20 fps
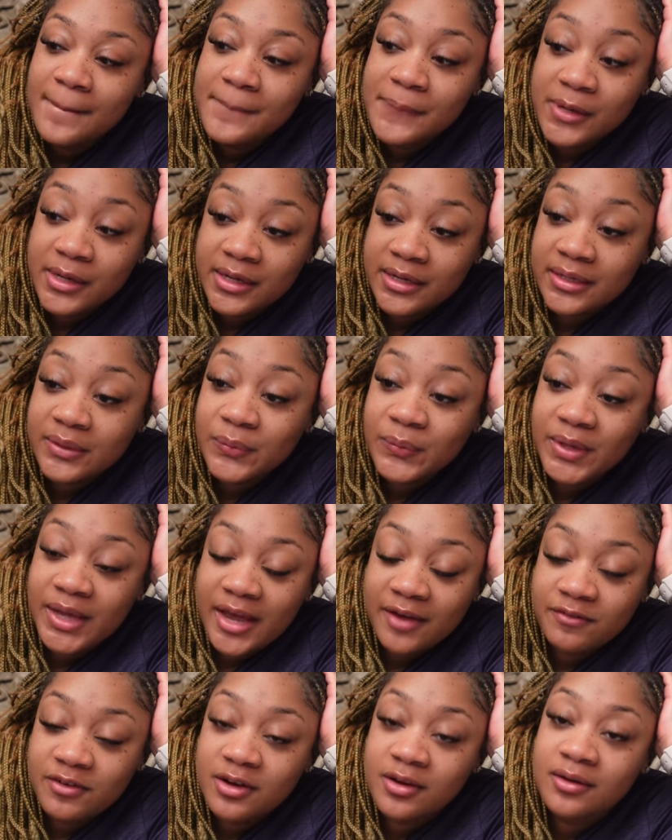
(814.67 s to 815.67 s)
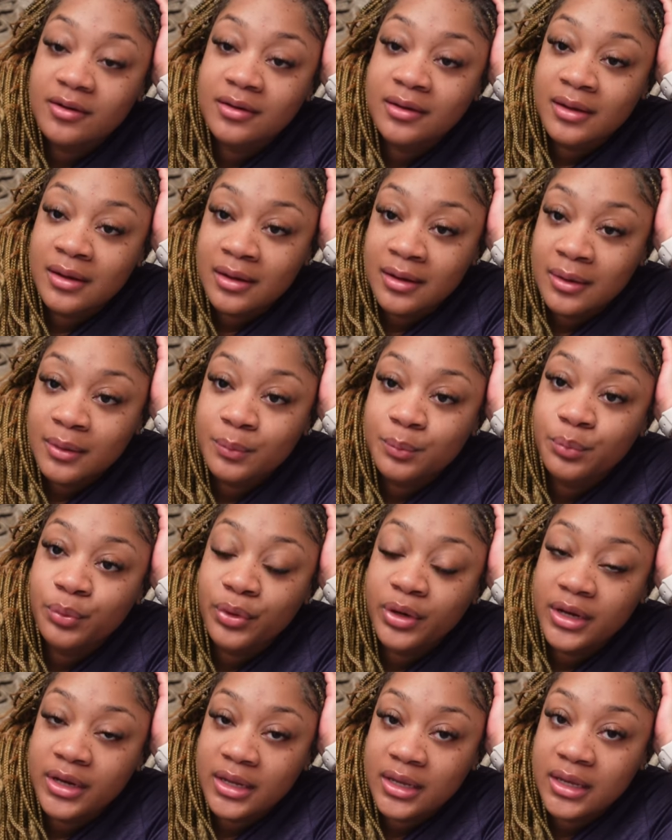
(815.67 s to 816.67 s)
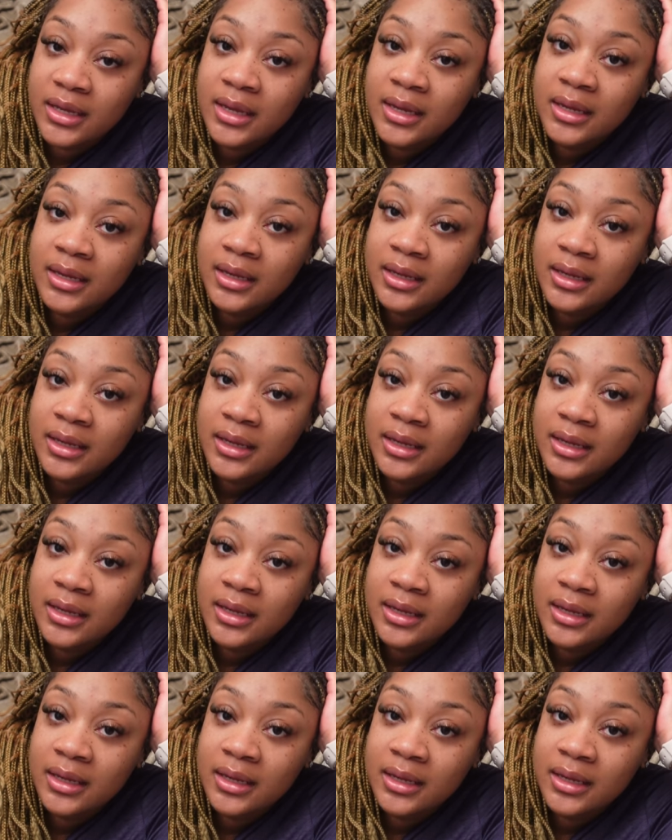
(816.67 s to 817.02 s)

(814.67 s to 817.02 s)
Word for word: But we have a pretty